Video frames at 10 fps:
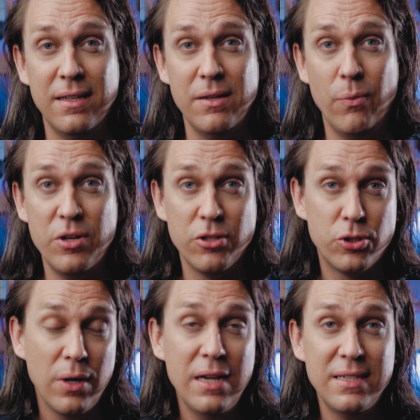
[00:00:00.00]
When you're
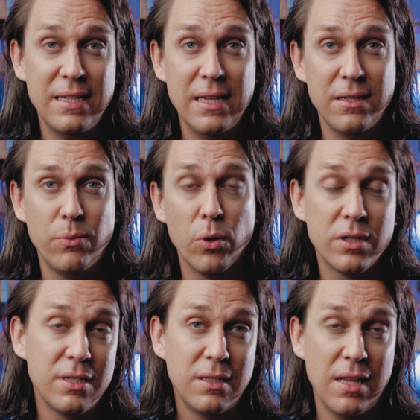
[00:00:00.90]
trying to get
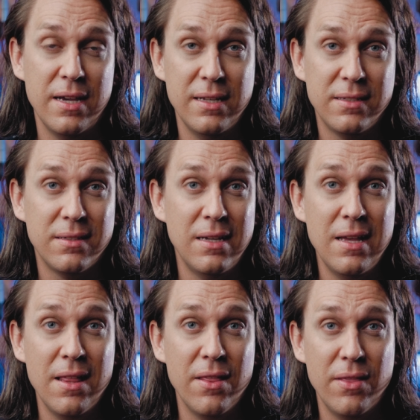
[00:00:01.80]
work to clients,
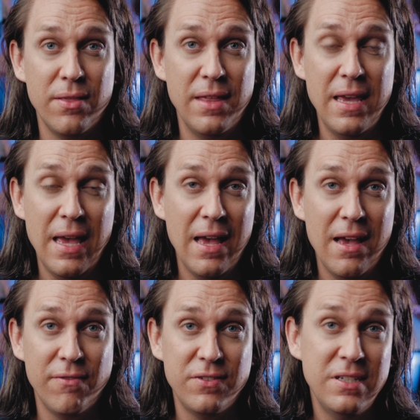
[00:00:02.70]
they
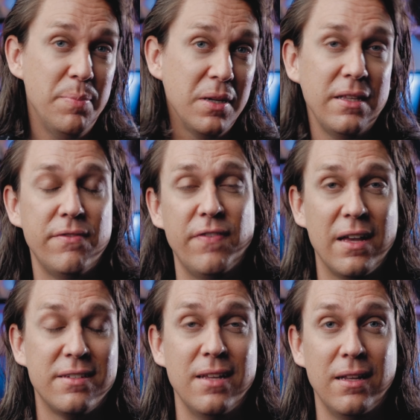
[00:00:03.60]
have typically
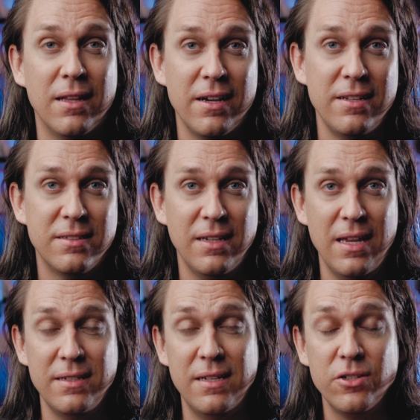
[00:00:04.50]
fast deadlines,
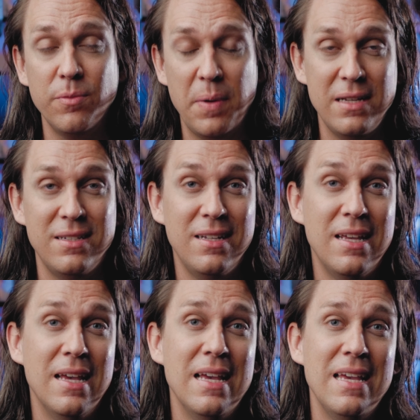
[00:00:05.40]
and digital painting
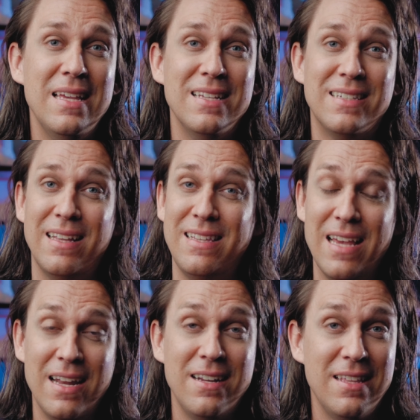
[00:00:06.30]
is, at the
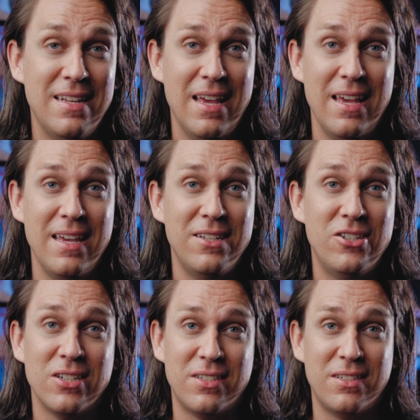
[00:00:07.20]
end of the day,
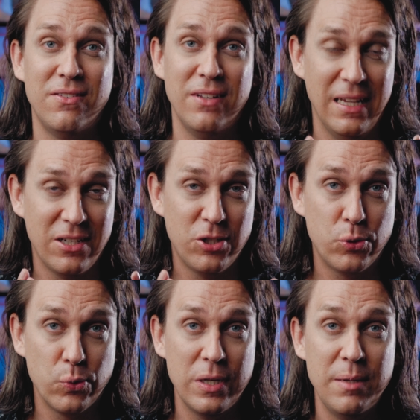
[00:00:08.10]
just
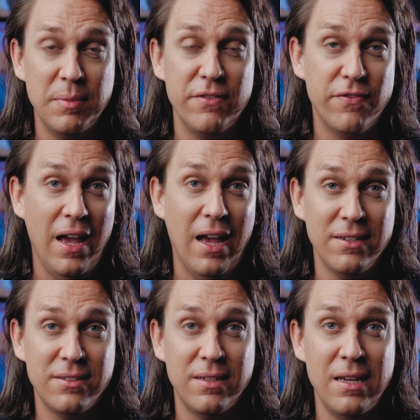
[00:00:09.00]
extremely
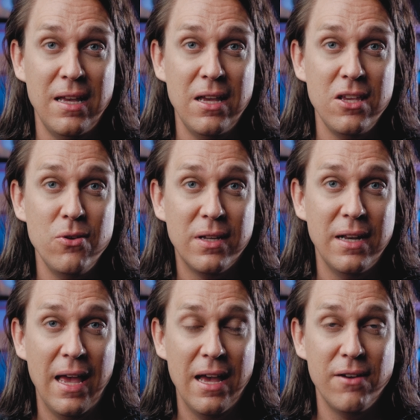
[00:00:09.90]
fast. You can
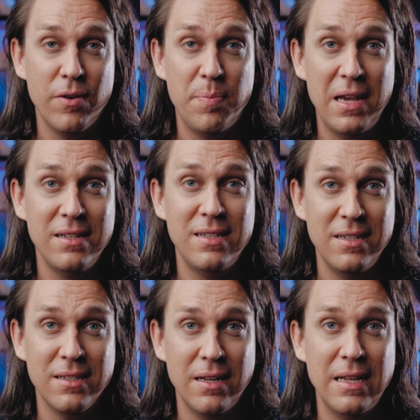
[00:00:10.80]
have a painting
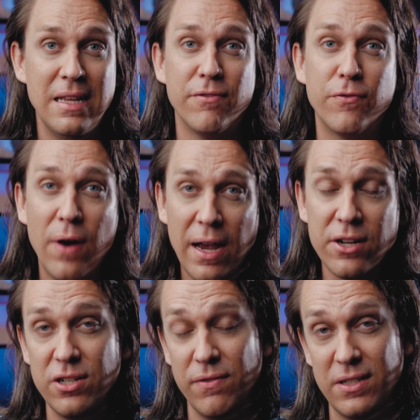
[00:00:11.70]
done in a
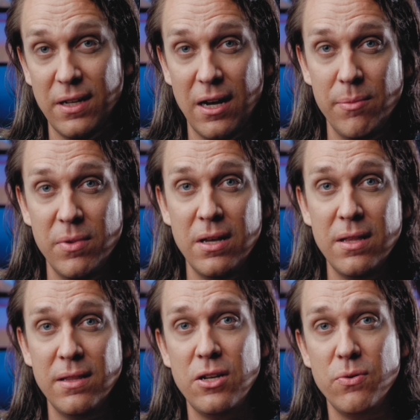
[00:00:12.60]
fraction of the time
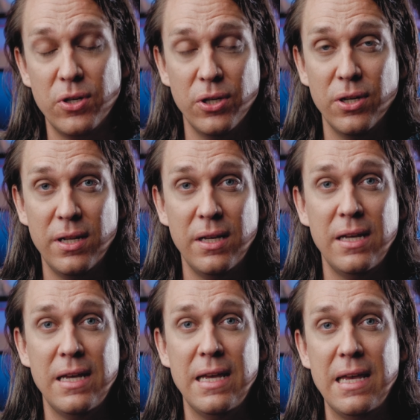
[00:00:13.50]
than you could
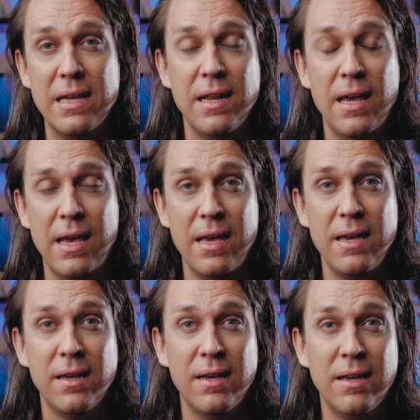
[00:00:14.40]
in
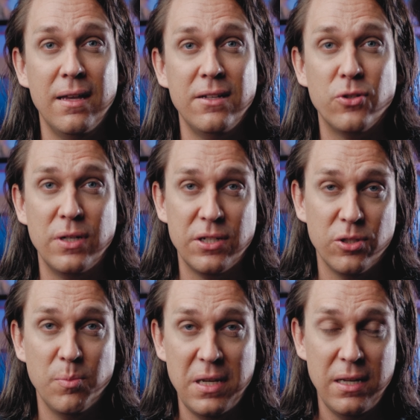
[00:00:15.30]
a
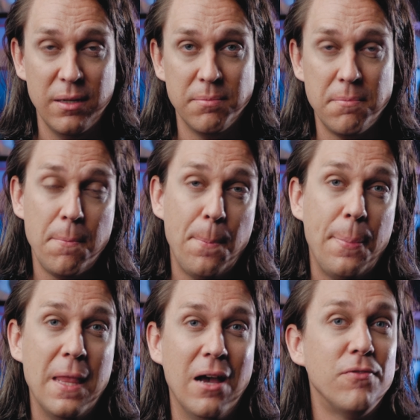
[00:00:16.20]
traditional medium.
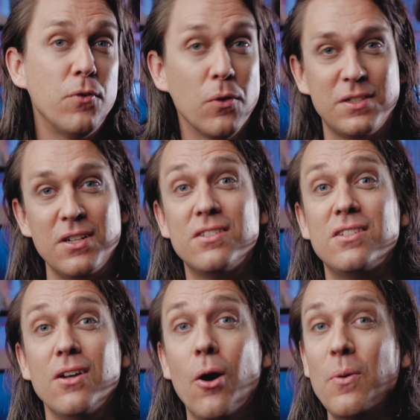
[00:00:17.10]
Now, of course, there's
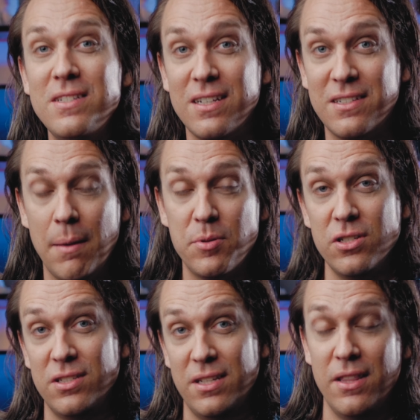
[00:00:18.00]
always
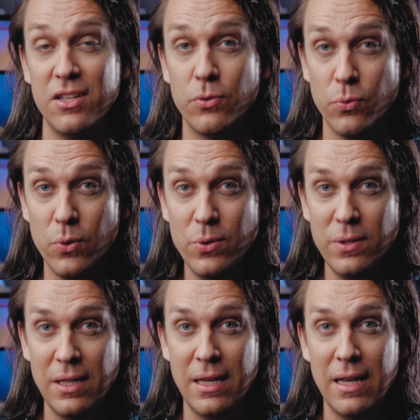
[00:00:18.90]
exceptions to this
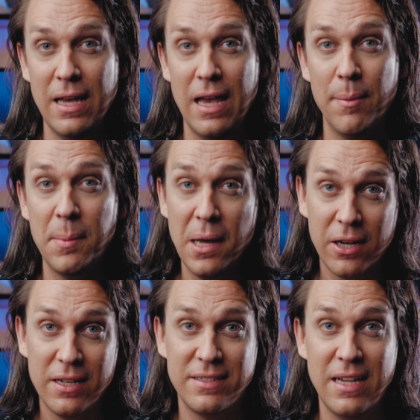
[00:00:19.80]
rule, and I'm not
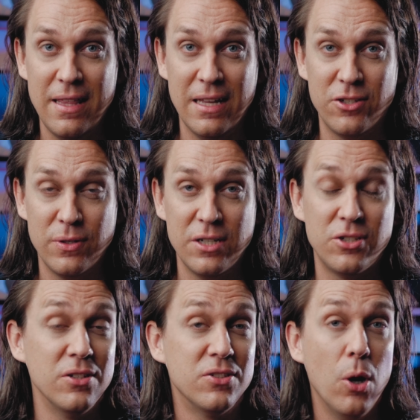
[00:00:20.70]
going to say that
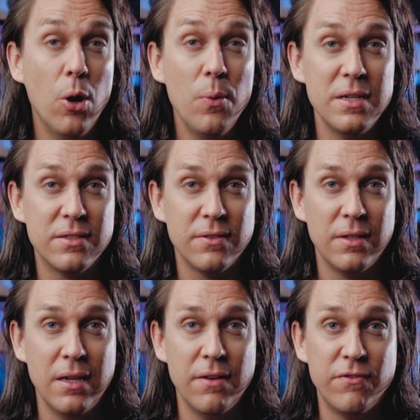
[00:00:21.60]
traditional is always
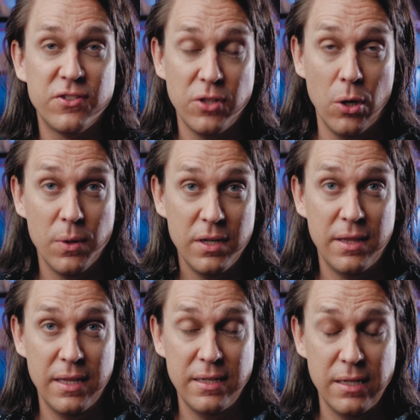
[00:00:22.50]
slower
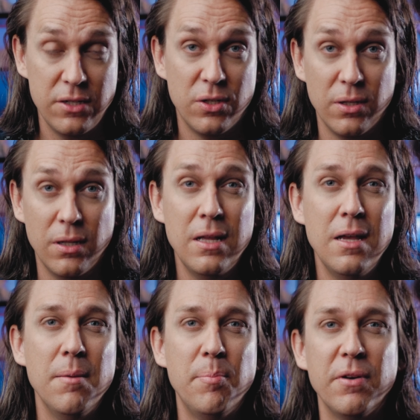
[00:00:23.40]
than digital,
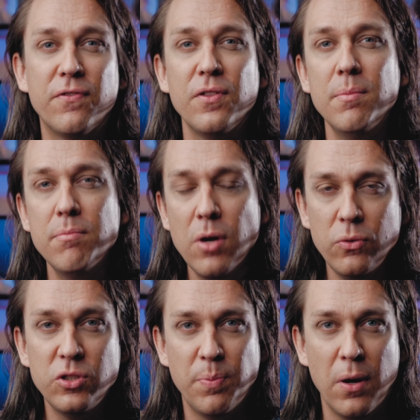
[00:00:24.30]
but for the
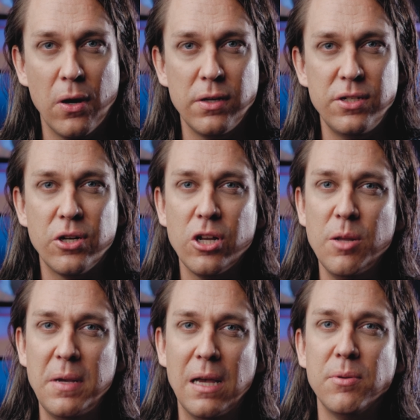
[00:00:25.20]
most part, you're going to
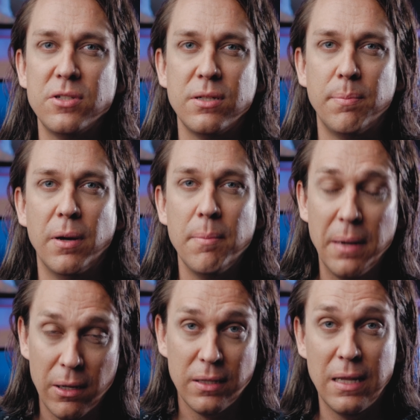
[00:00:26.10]
be able to pump
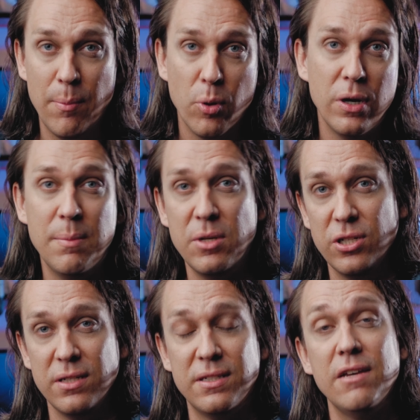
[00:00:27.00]
out a lot more
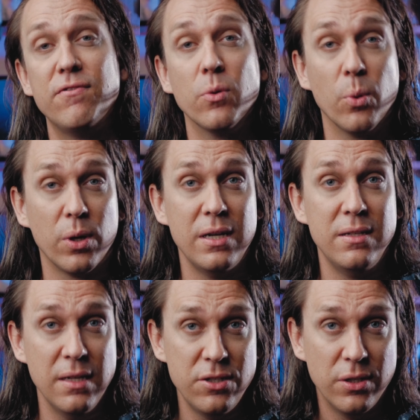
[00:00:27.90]
images if you're working
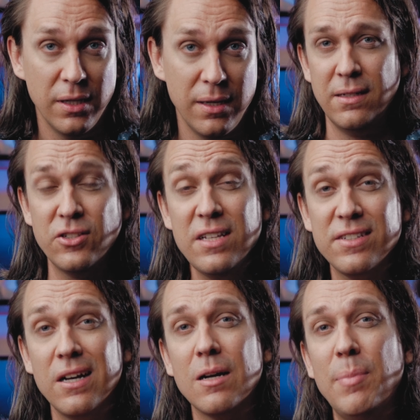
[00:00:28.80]
digitally. So let's
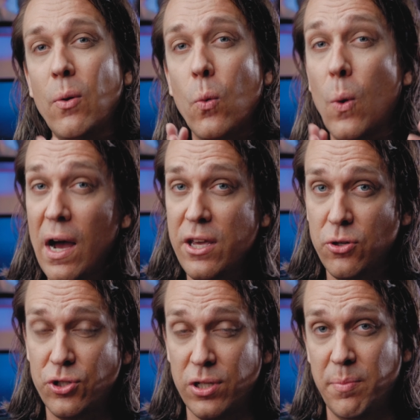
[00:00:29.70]
talk about why you
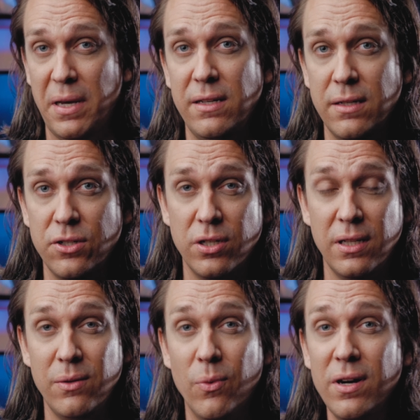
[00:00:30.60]
shouldn't paint
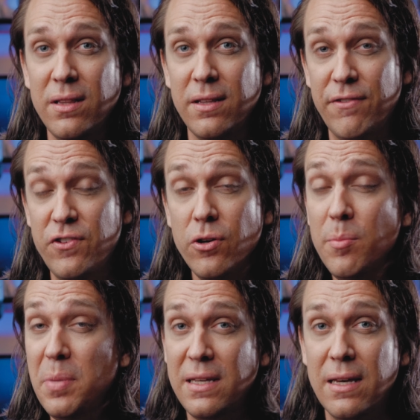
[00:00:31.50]
digitally. If you're a
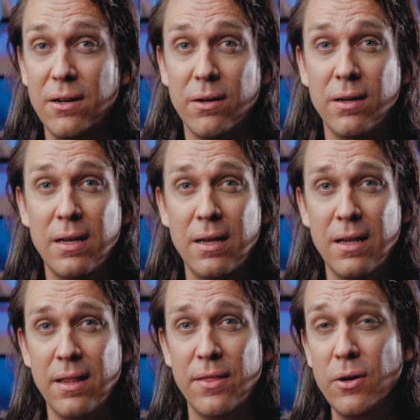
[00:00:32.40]
beginner,
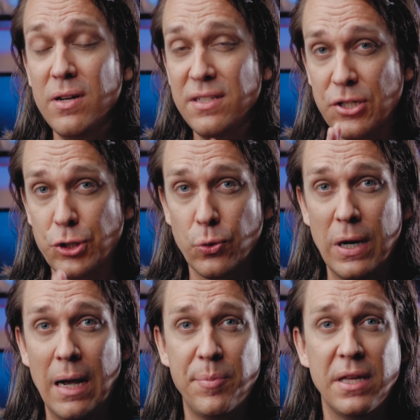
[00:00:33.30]
there is a
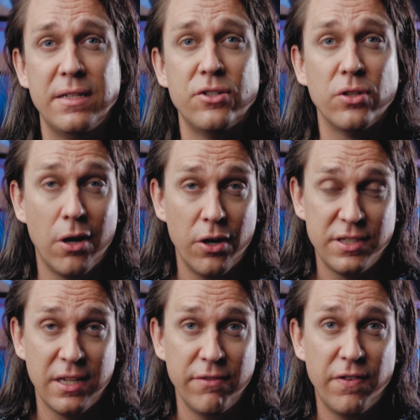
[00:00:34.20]
trap that digital
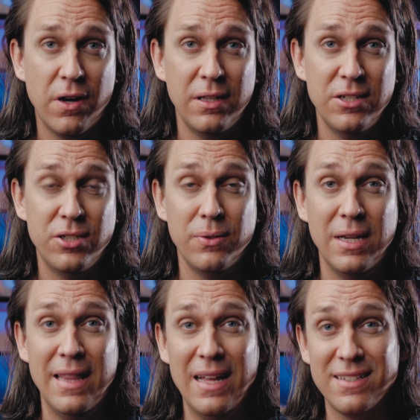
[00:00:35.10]
artists can fall into,
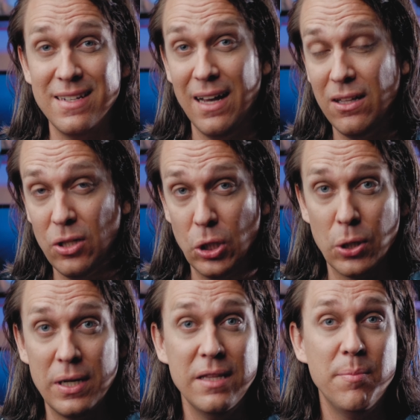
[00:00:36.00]
and that's not
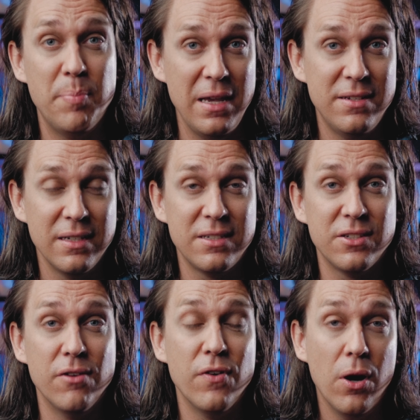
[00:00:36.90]
learning the basics
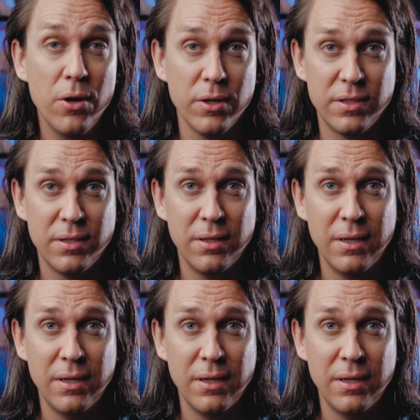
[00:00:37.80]
of art.